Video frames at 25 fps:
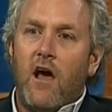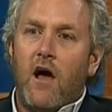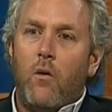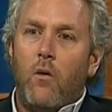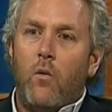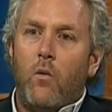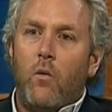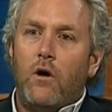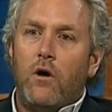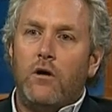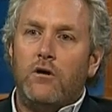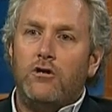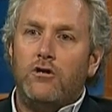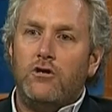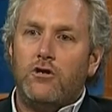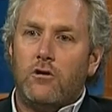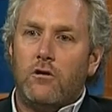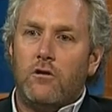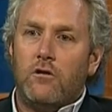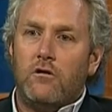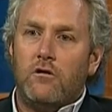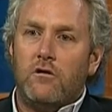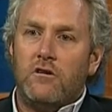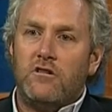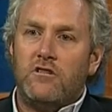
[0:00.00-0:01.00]
and not
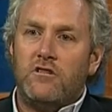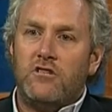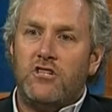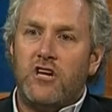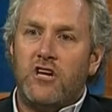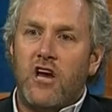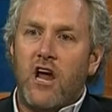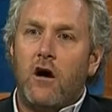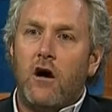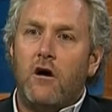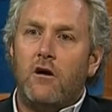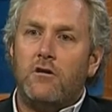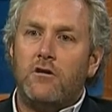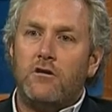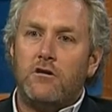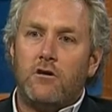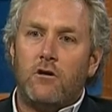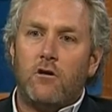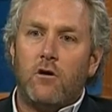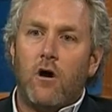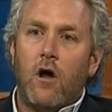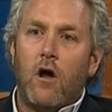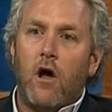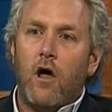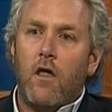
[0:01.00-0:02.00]
one journalist
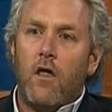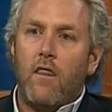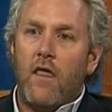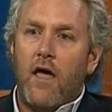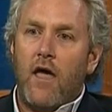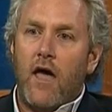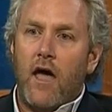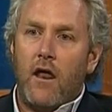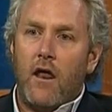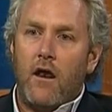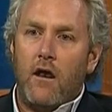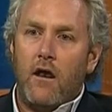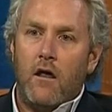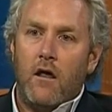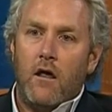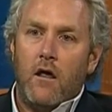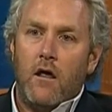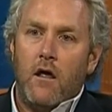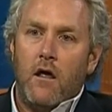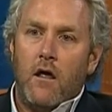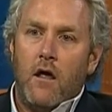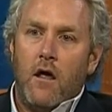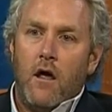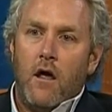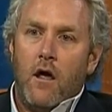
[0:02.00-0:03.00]
challenged her on that.
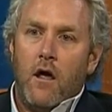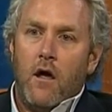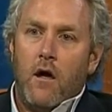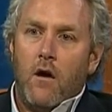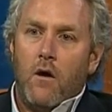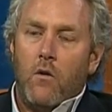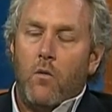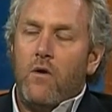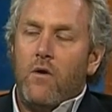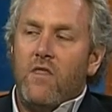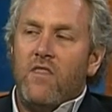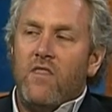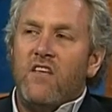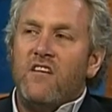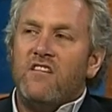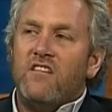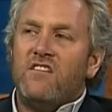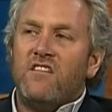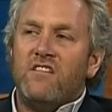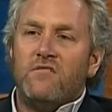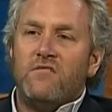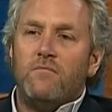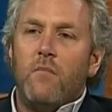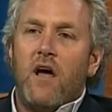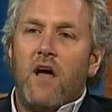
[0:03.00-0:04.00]
When
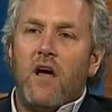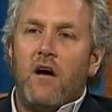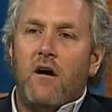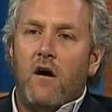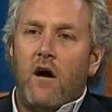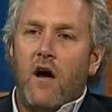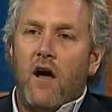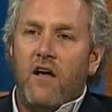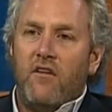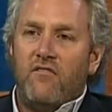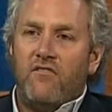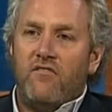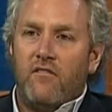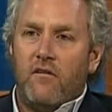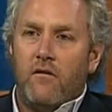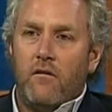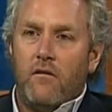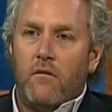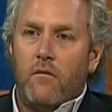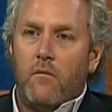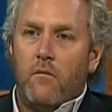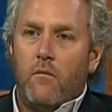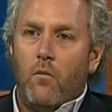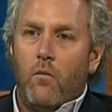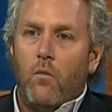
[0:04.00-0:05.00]
this is my
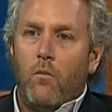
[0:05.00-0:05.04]
life's